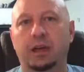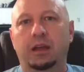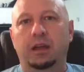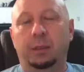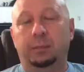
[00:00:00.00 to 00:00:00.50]

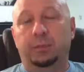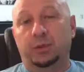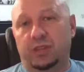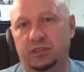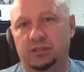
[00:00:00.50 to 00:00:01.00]

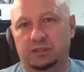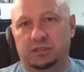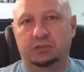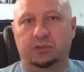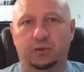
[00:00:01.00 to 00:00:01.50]
amputations,
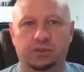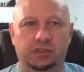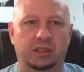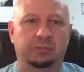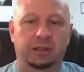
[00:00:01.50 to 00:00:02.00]

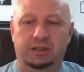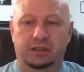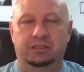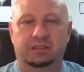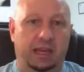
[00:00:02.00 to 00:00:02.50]
unfortunately,
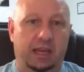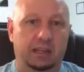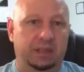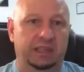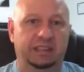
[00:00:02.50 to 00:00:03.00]
because
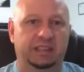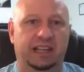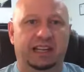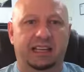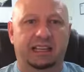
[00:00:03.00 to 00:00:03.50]
diabetes
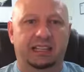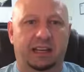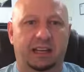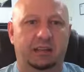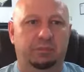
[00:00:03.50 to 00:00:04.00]
got out of the
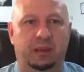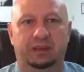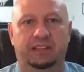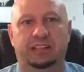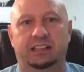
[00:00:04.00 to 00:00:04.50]
hand. Maybe
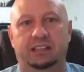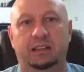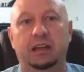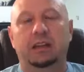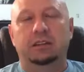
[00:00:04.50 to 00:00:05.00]
they didn't
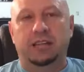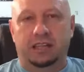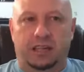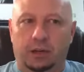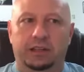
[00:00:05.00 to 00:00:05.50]
take
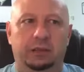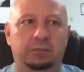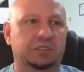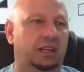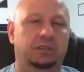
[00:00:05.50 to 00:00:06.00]
care of
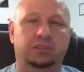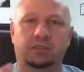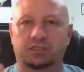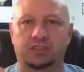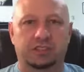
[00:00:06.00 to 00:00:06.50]
themselves
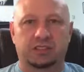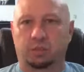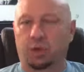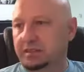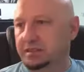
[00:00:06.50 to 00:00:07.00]
or it just
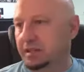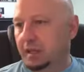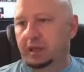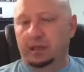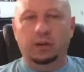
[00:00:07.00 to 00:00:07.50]
was, you know, a